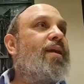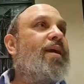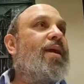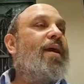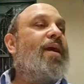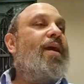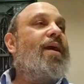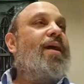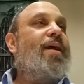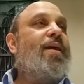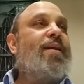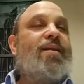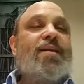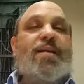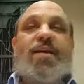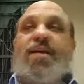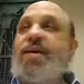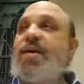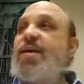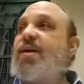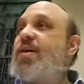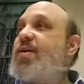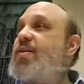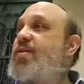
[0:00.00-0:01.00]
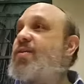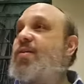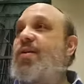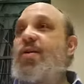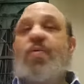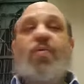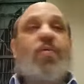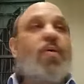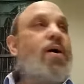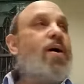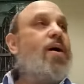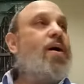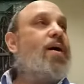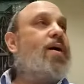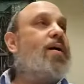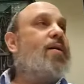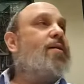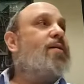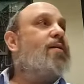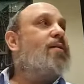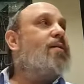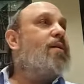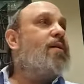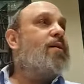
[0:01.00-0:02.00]
And he is the
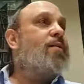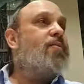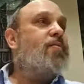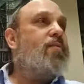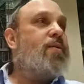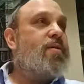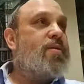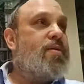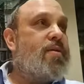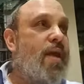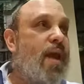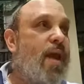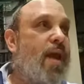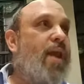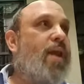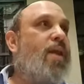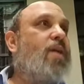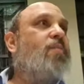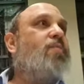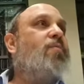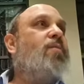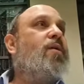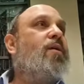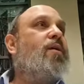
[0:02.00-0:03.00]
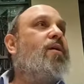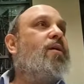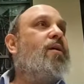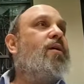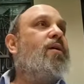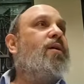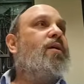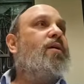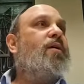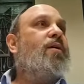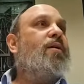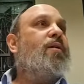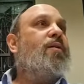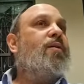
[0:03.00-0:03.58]
one that was aiming